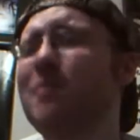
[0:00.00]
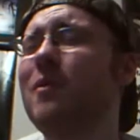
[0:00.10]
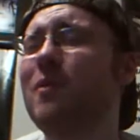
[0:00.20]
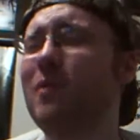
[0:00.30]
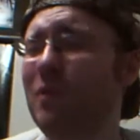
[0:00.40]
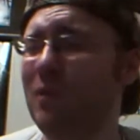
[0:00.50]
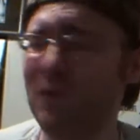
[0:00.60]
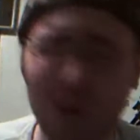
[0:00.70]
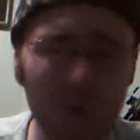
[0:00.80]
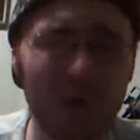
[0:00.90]
over.
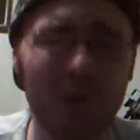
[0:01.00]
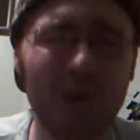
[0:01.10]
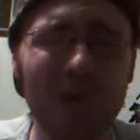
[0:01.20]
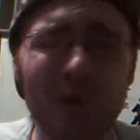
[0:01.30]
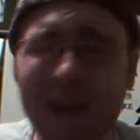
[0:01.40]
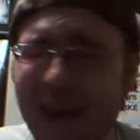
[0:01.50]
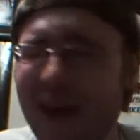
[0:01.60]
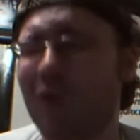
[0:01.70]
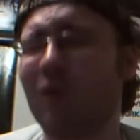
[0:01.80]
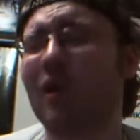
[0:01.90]
What we don't do
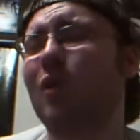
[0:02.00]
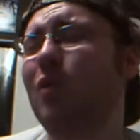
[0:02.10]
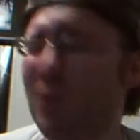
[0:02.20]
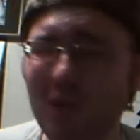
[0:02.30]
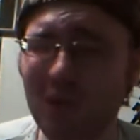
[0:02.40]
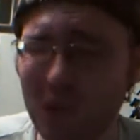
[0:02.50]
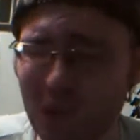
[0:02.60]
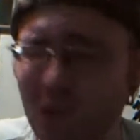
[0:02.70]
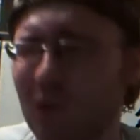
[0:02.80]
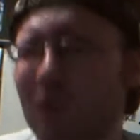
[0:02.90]
now? What we don't
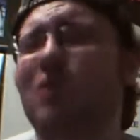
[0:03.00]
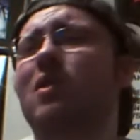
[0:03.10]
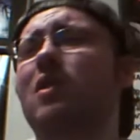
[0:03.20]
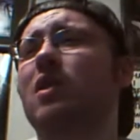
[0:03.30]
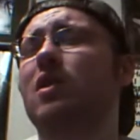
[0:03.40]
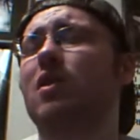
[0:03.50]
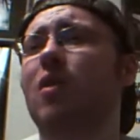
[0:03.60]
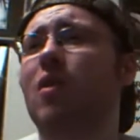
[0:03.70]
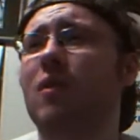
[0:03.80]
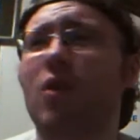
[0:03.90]
do?
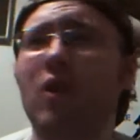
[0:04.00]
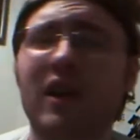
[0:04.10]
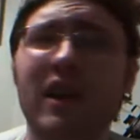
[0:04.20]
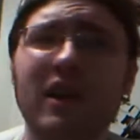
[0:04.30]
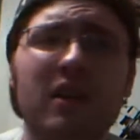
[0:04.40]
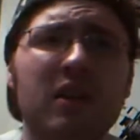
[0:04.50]
Or like,